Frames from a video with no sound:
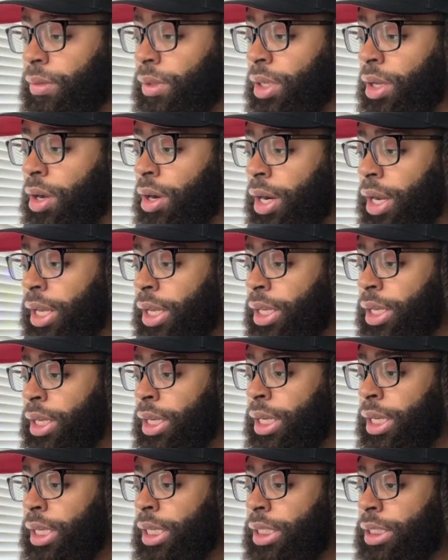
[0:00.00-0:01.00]
All right.
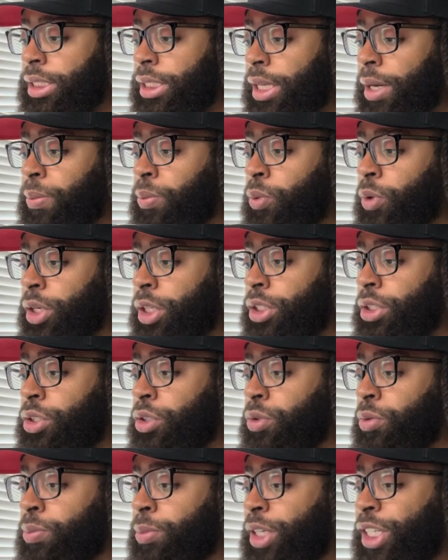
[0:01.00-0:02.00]
Step 1 and
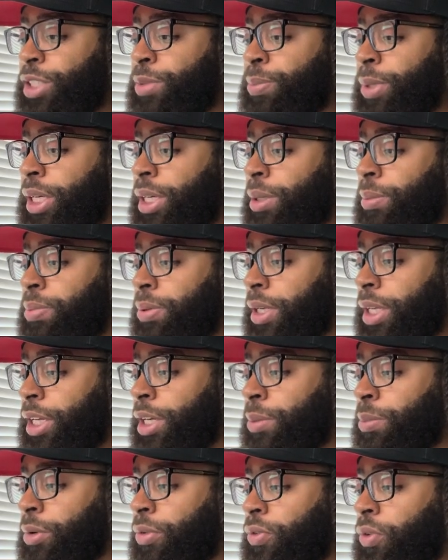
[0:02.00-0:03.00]
2 must be
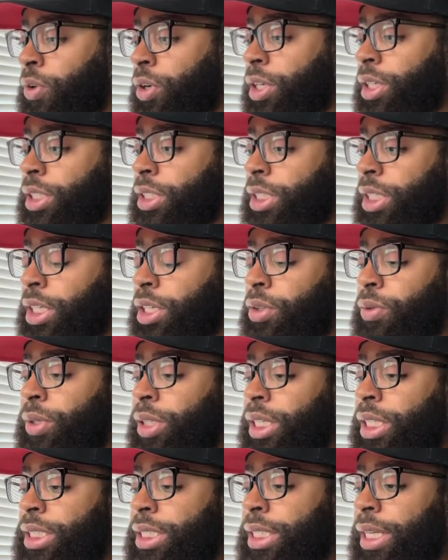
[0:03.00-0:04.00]
completed before
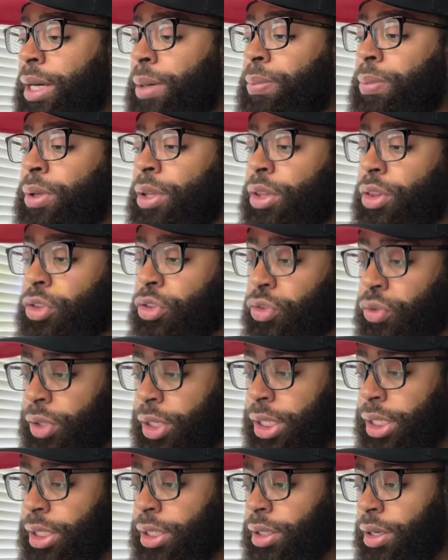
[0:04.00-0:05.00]
continuing to step
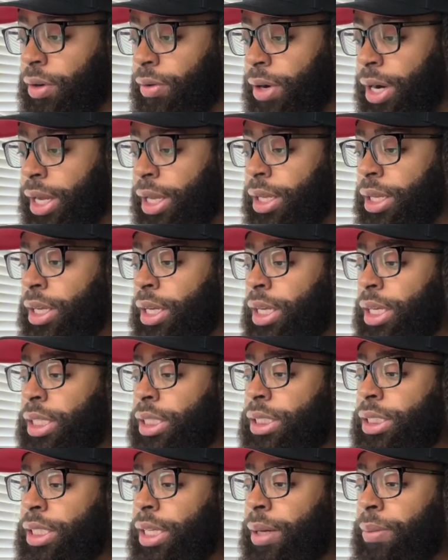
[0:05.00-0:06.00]
3. All right.
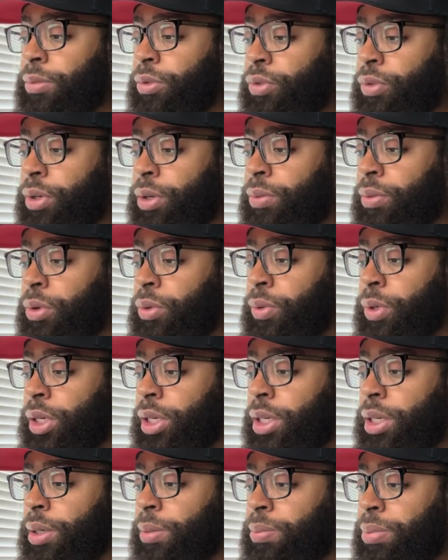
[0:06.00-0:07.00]
Step 3, we
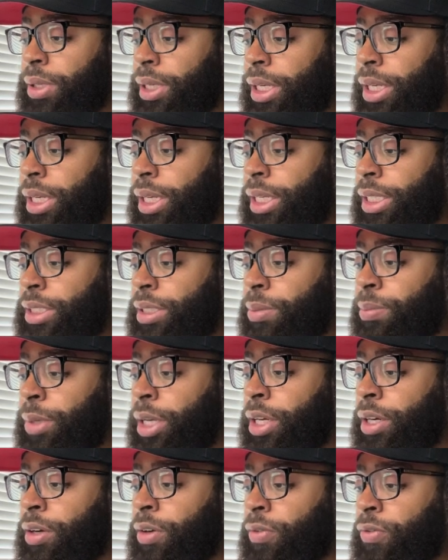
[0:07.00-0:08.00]
want to complete and
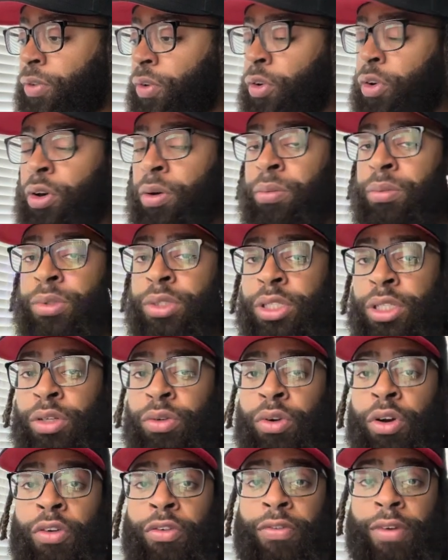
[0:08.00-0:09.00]
submit a form
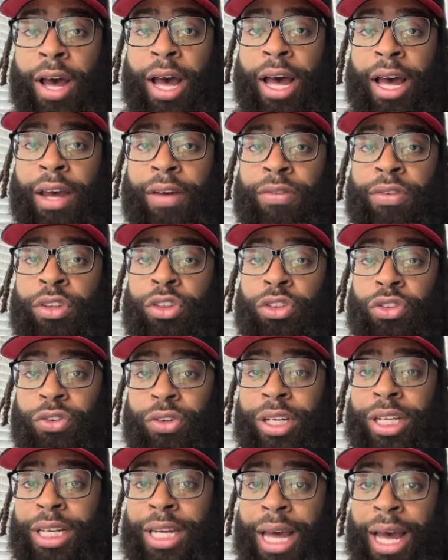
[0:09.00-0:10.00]

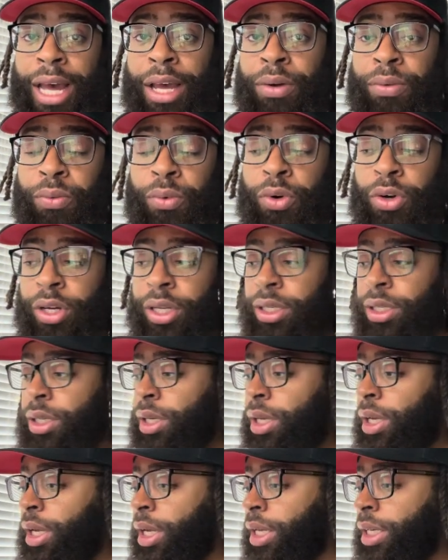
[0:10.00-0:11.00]
05391.
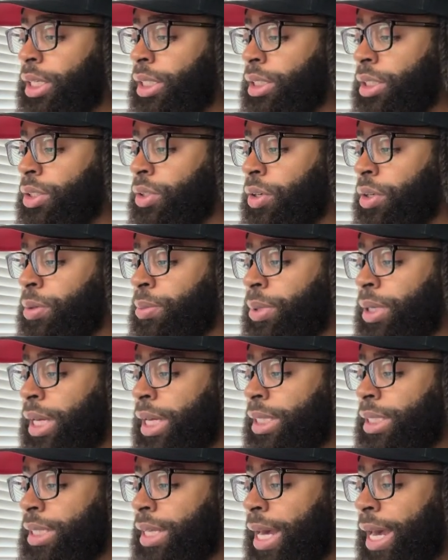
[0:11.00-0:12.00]
And this is going to be
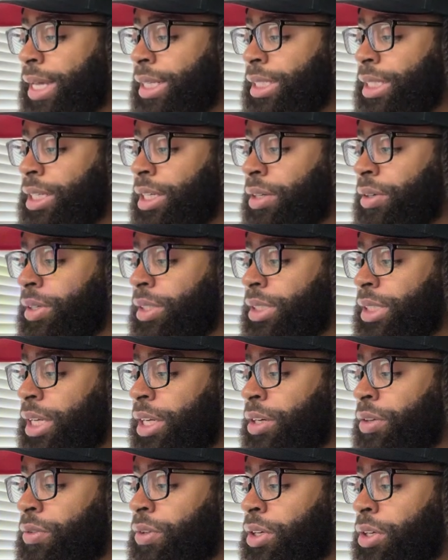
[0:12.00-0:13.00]
a tax clearance
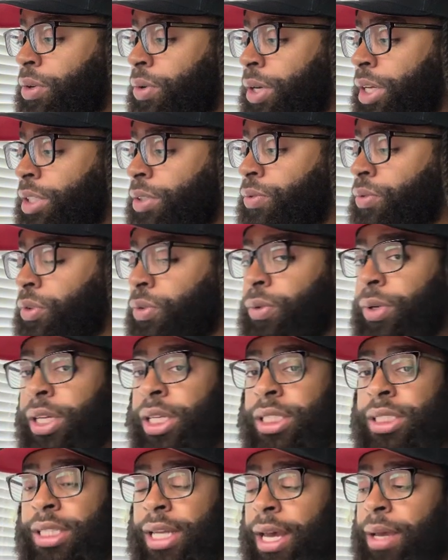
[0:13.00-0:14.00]
letter request for
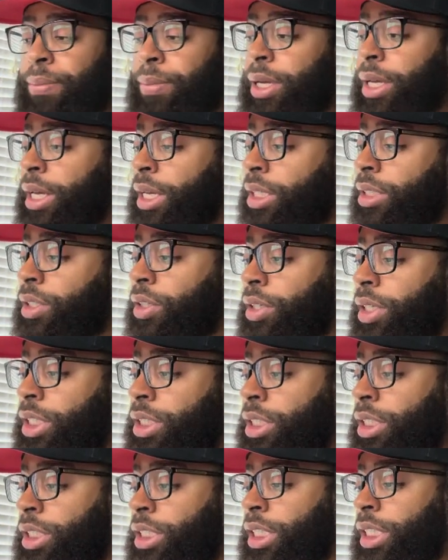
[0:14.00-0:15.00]
reinstatement. So
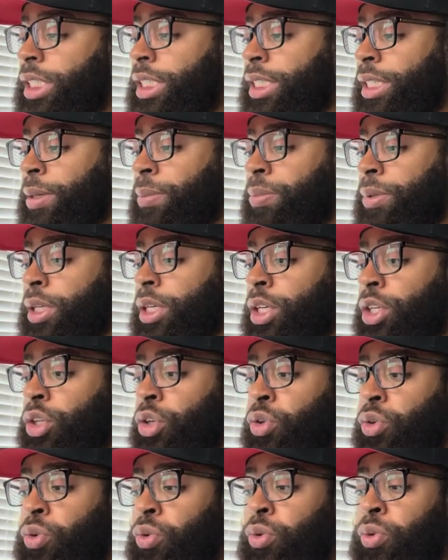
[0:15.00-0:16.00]
this is just simply
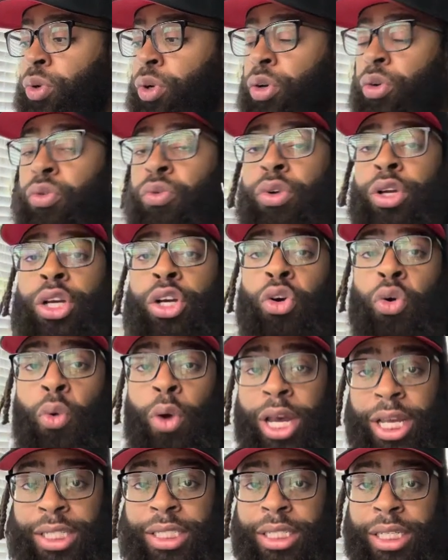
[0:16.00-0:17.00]
you
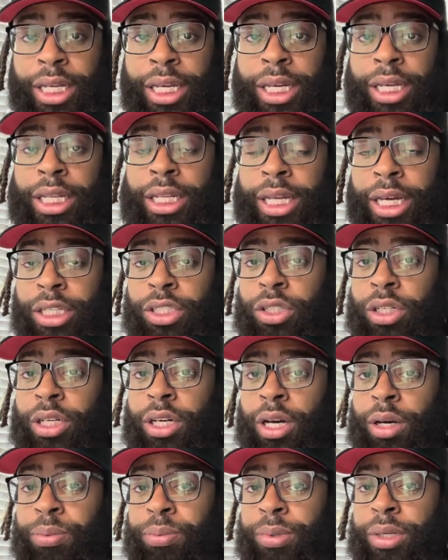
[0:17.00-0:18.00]
requesting that your
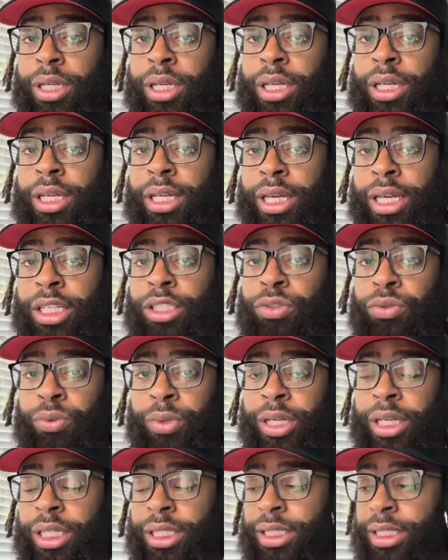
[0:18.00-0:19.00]
company gets
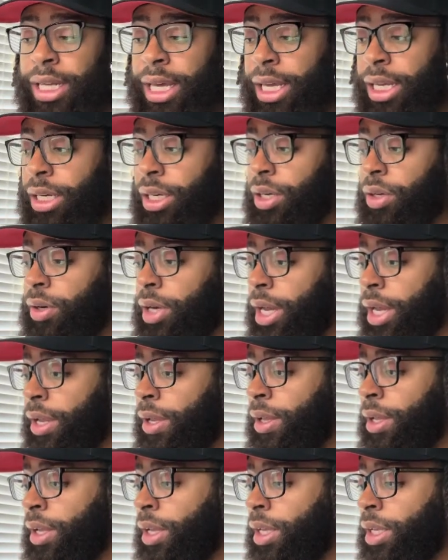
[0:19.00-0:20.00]
reinstated.
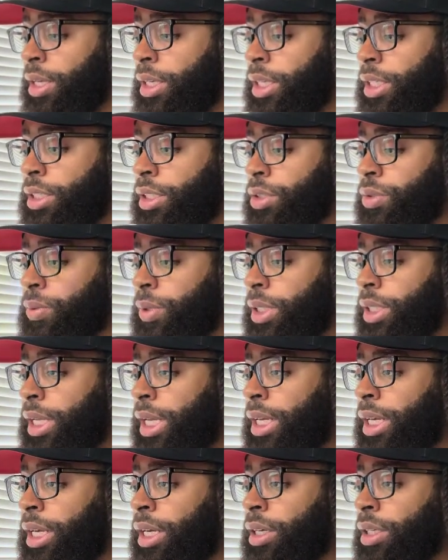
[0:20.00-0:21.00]
Okay. This is what
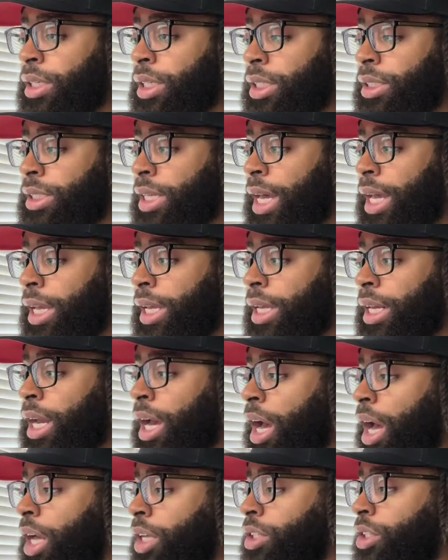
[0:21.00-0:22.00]
that letter looks like. And
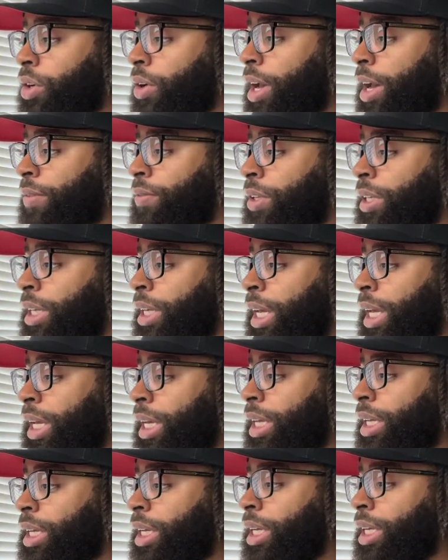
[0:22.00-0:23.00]
I also have a
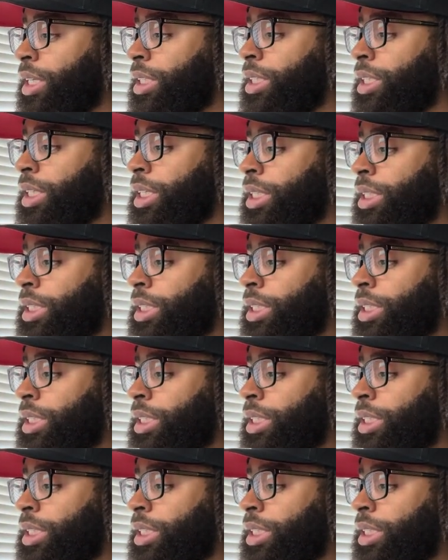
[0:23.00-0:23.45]
link to this